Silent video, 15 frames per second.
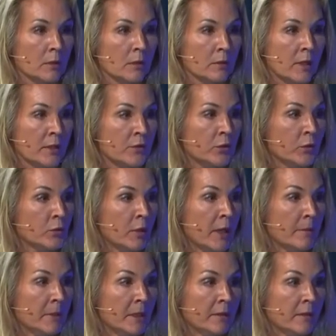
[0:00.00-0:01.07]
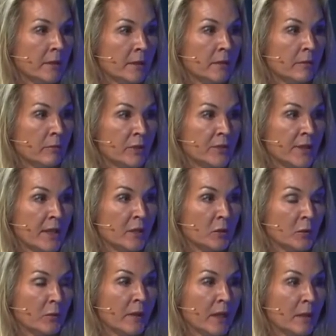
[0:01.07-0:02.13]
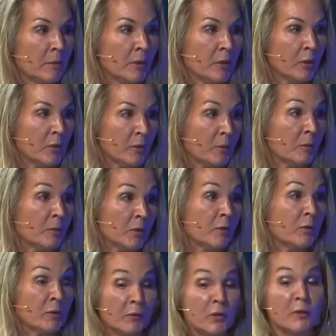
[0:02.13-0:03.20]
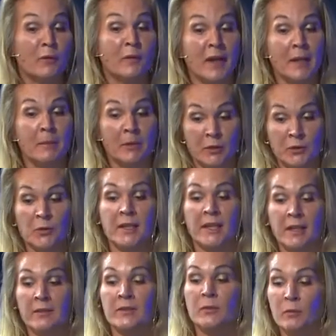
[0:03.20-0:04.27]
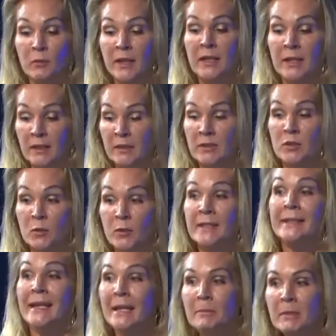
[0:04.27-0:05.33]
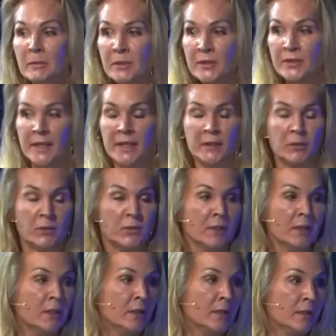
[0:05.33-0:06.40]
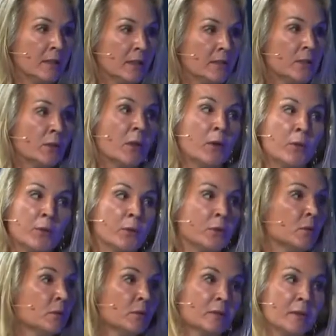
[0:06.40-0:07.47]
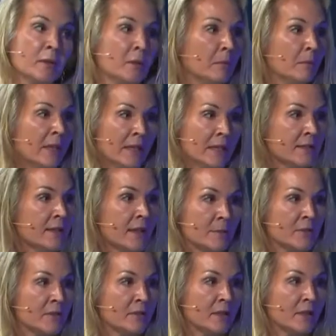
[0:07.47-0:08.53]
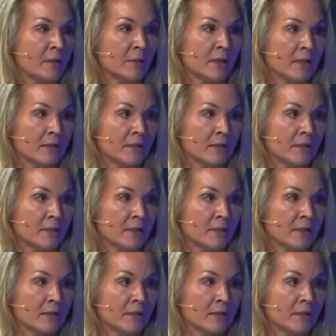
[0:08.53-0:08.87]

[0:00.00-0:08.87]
That's true. I mean, the recycled fiber, or the fiber to get it ready so it can be recycled, needs to go through many steps. I mean,